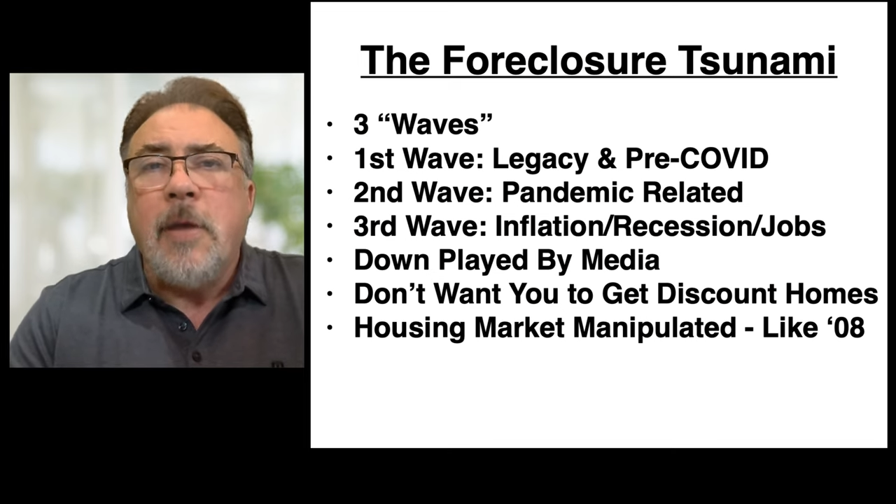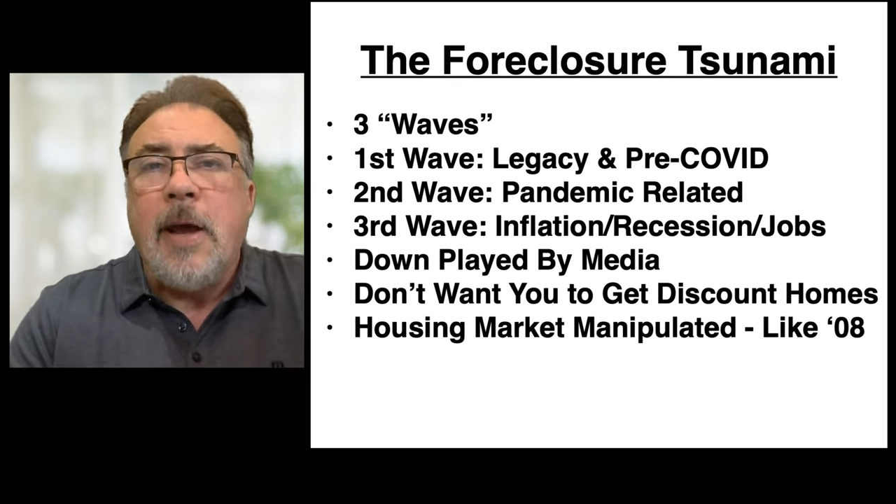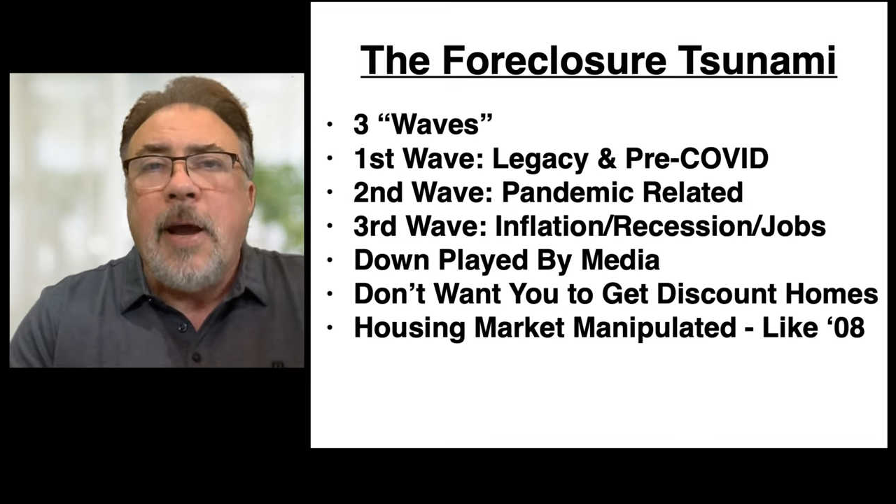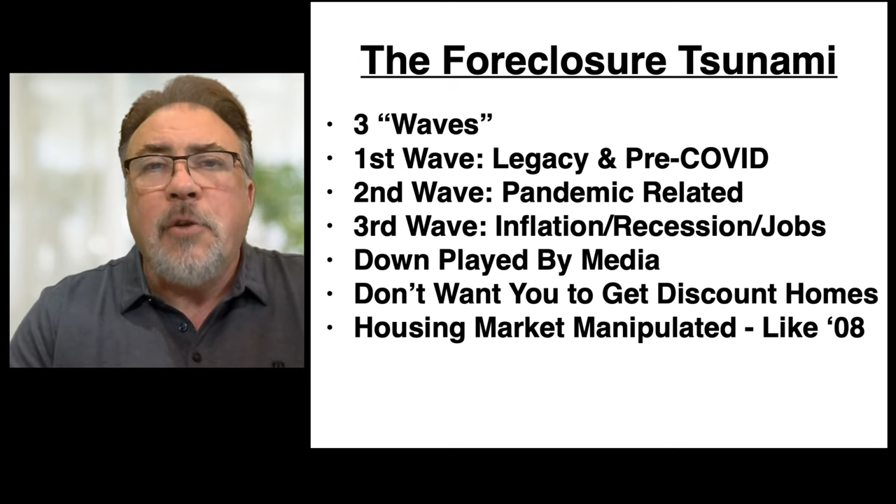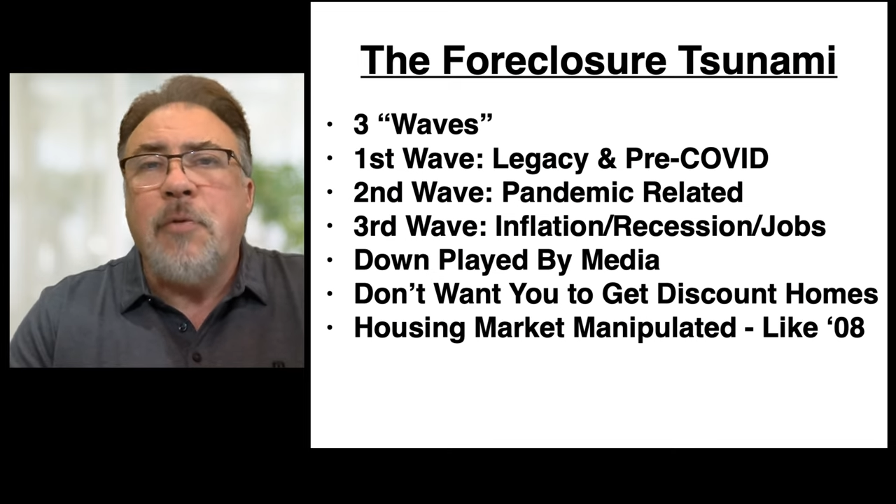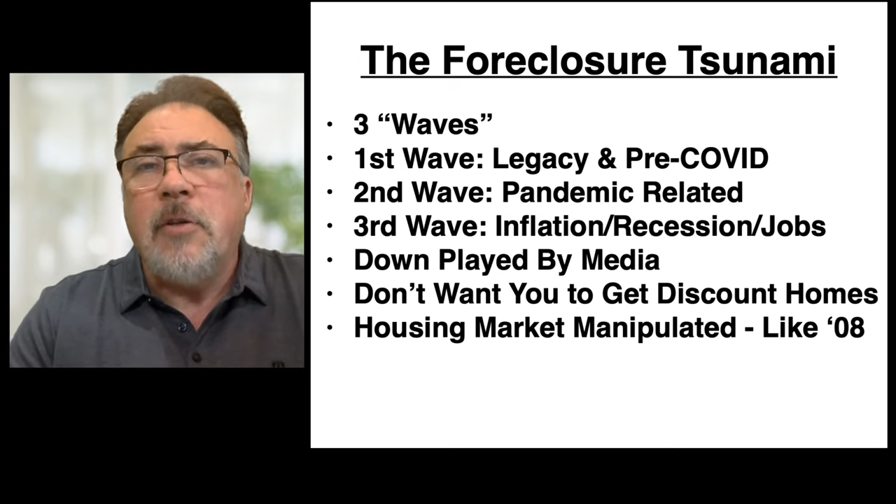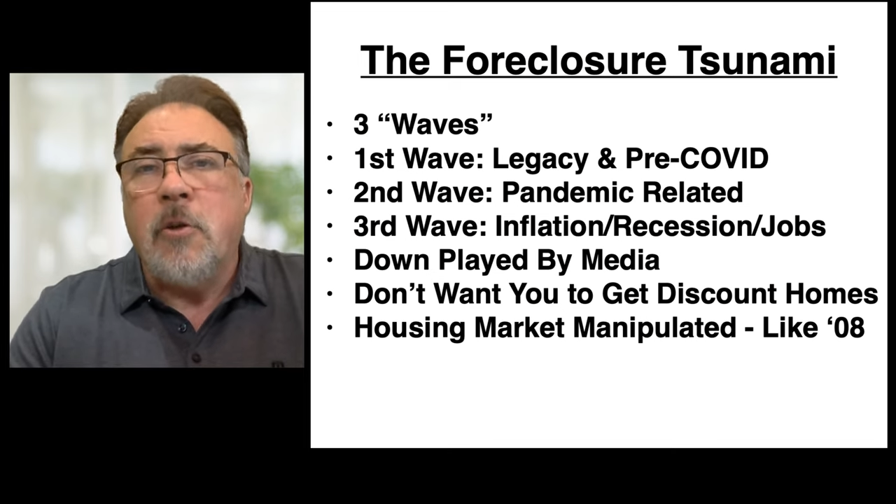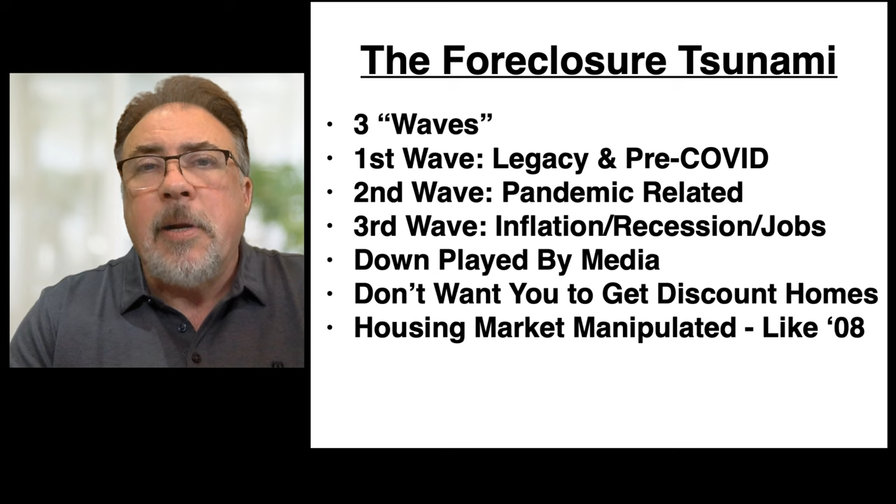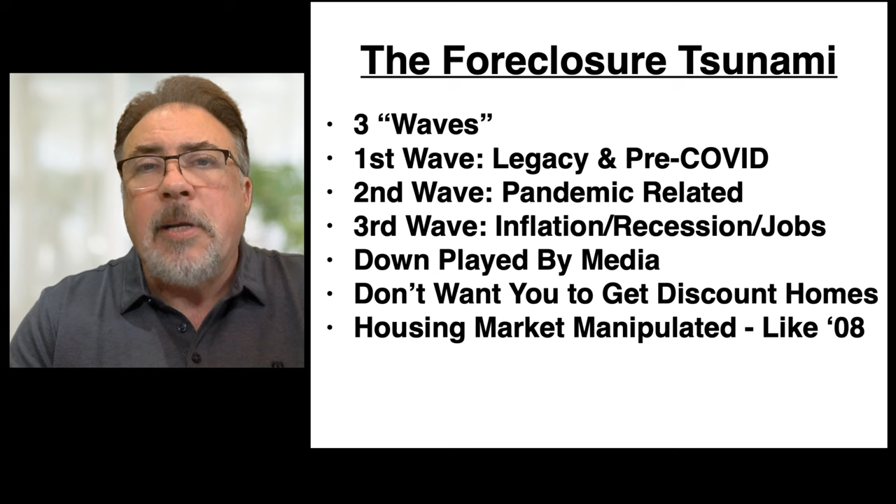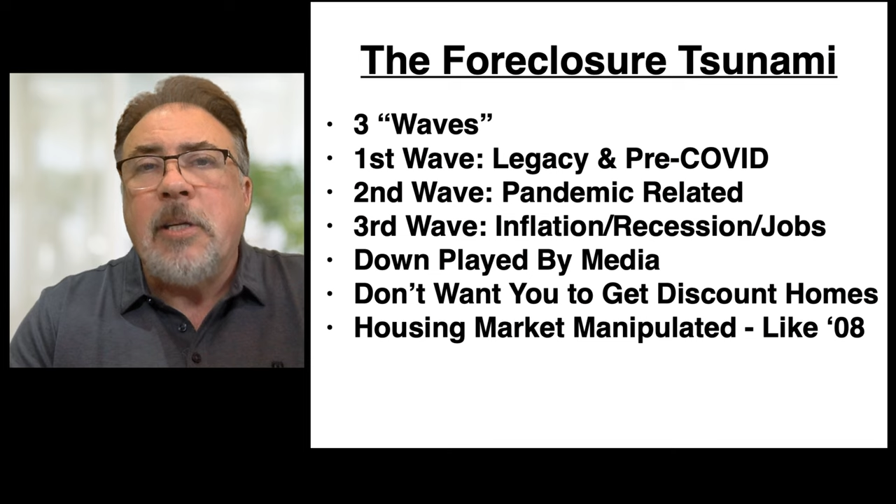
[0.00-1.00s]
the hedge
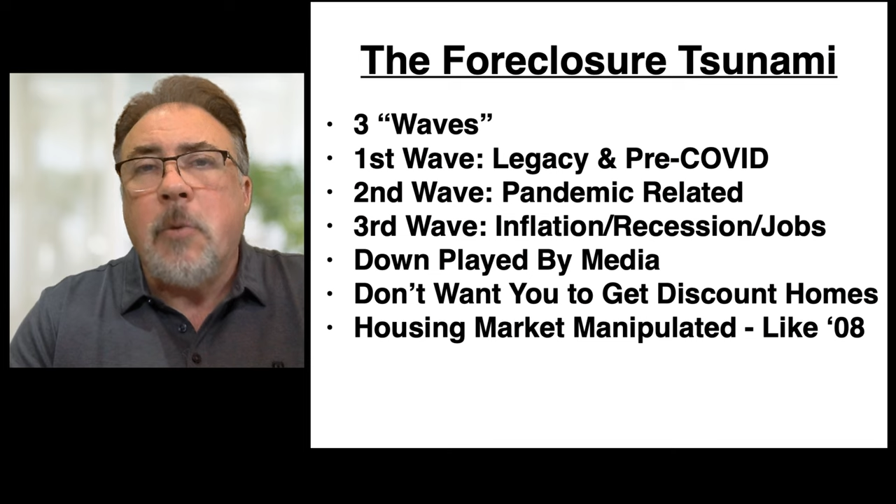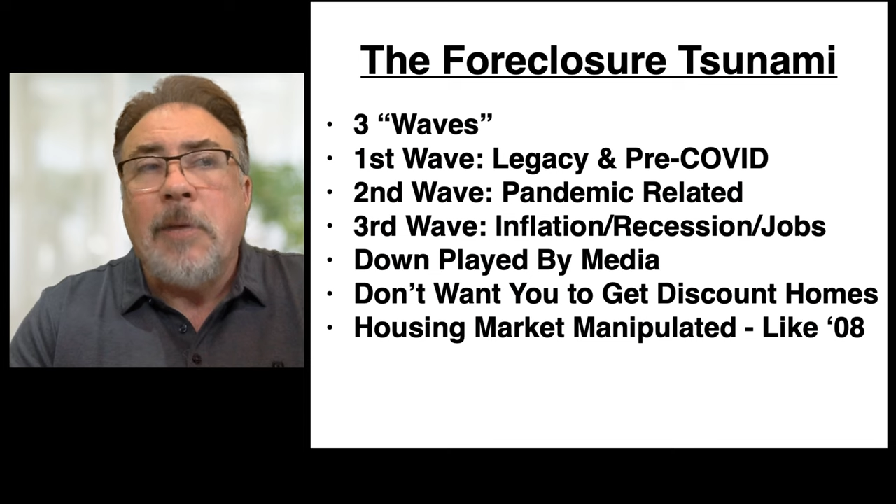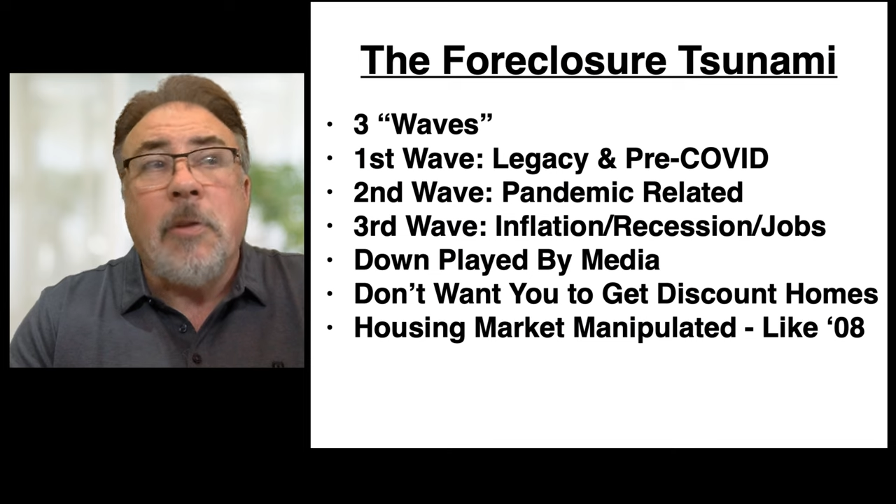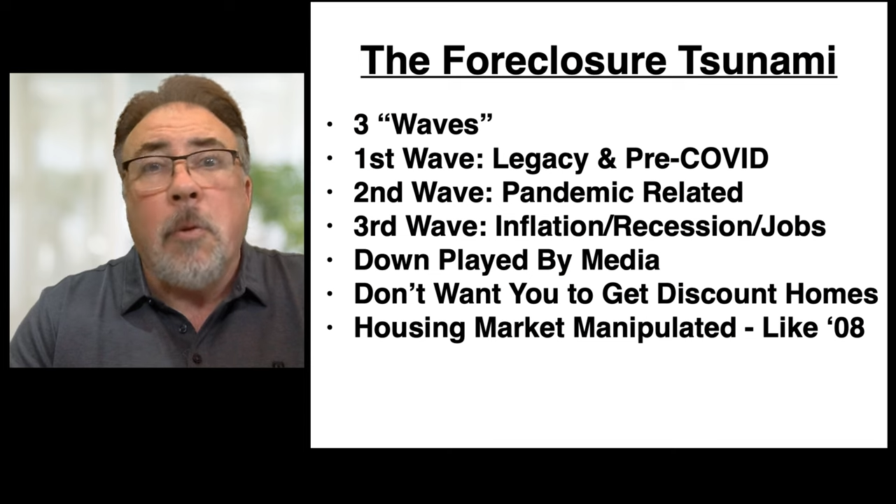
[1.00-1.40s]
funds, the REITs, whatever,